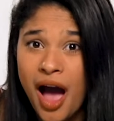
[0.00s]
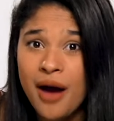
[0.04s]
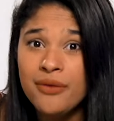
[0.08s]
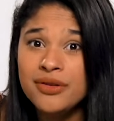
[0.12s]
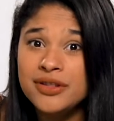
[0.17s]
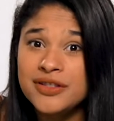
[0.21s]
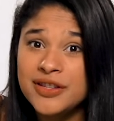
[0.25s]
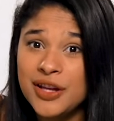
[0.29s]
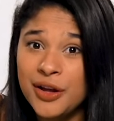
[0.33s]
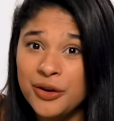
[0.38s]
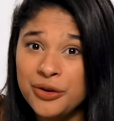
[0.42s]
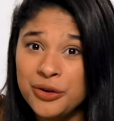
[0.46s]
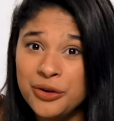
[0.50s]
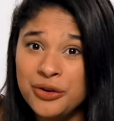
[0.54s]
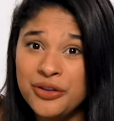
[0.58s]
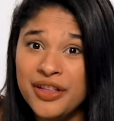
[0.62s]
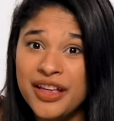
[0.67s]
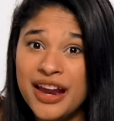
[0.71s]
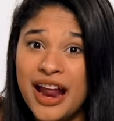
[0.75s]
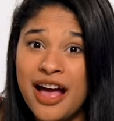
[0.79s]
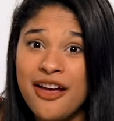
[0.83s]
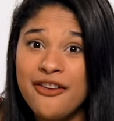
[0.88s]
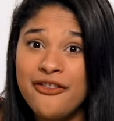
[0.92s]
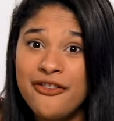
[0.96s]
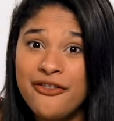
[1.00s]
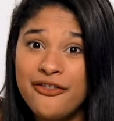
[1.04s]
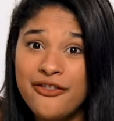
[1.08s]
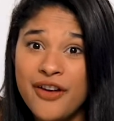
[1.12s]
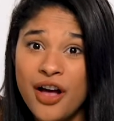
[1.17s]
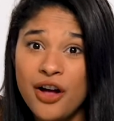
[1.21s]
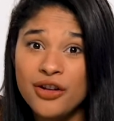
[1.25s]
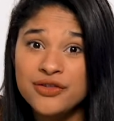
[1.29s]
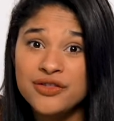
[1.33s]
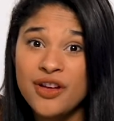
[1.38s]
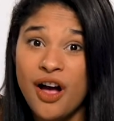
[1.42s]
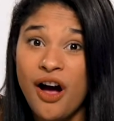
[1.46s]
I would tell you that I've
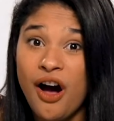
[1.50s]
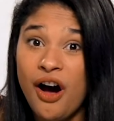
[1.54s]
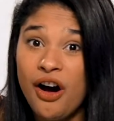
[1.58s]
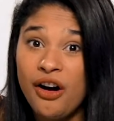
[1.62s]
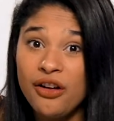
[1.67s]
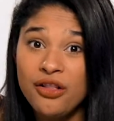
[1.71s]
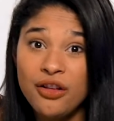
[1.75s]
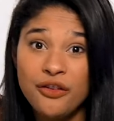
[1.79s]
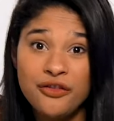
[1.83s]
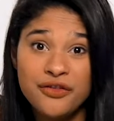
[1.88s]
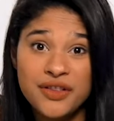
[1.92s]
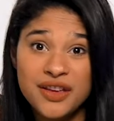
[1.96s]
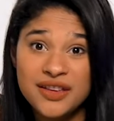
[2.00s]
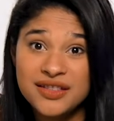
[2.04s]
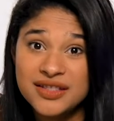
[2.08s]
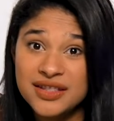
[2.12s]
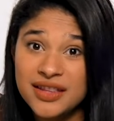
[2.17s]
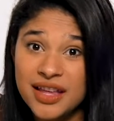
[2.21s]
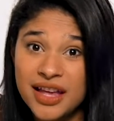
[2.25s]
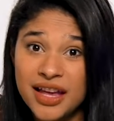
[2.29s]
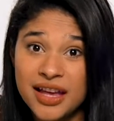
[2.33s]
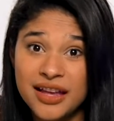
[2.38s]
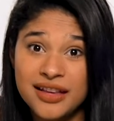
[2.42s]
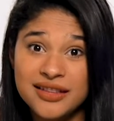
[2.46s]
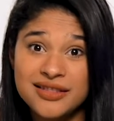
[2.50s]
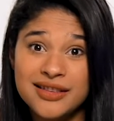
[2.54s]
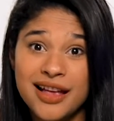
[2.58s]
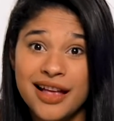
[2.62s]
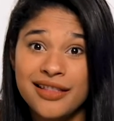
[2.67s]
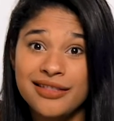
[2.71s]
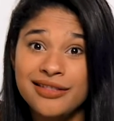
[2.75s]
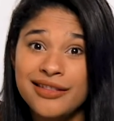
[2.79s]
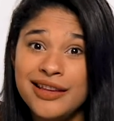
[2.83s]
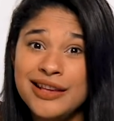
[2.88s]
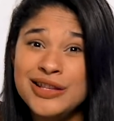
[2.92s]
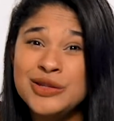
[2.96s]
felt all of these things
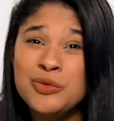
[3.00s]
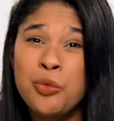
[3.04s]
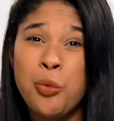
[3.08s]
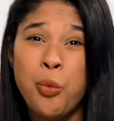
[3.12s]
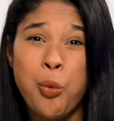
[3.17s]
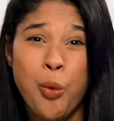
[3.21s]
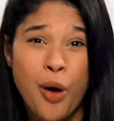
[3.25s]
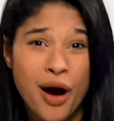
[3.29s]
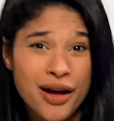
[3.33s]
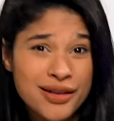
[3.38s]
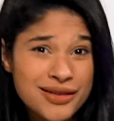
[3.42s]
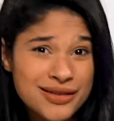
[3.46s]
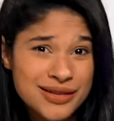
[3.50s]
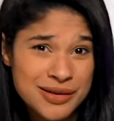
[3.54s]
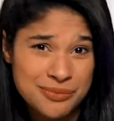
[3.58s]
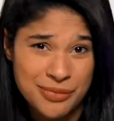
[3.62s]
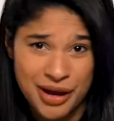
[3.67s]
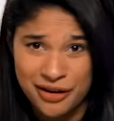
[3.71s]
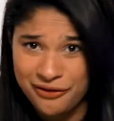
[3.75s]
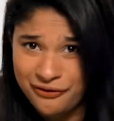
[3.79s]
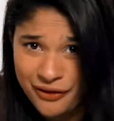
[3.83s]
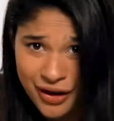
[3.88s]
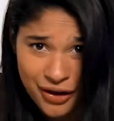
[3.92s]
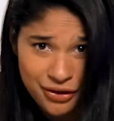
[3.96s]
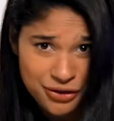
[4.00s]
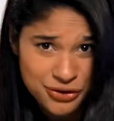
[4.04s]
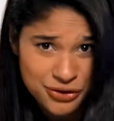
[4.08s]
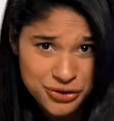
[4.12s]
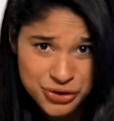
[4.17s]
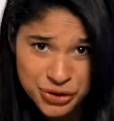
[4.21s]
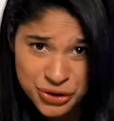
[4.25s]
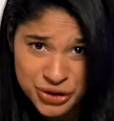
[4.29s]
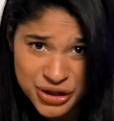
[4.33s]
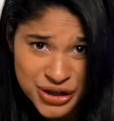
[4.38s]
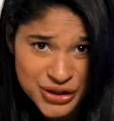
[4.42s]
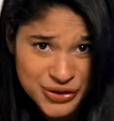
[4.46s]
at least once in my faith
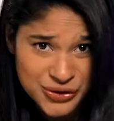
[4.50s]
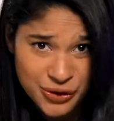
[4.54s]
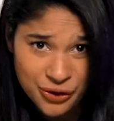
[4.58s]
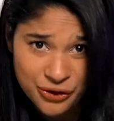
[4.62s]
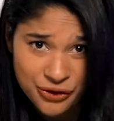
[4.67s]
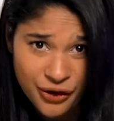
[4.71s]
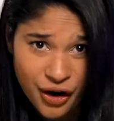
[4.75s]
journey so